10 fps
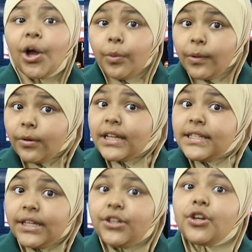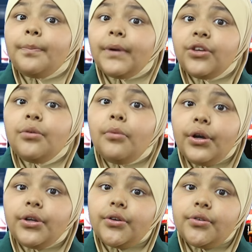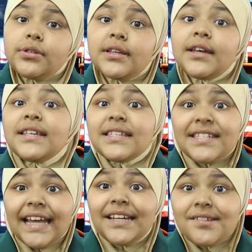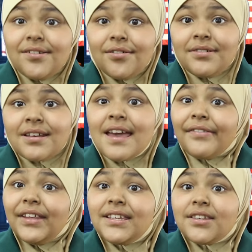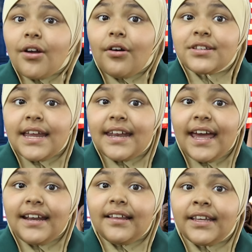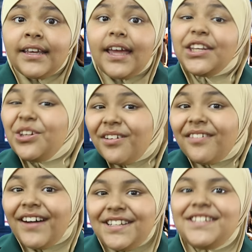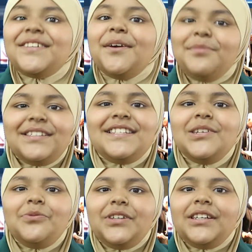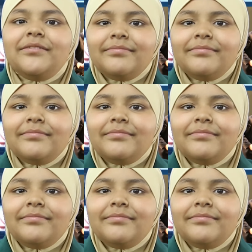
We will continue to bring you more news. Stay tuned. This is your host, Hanaan Ali, and you are watching Tarbia TV.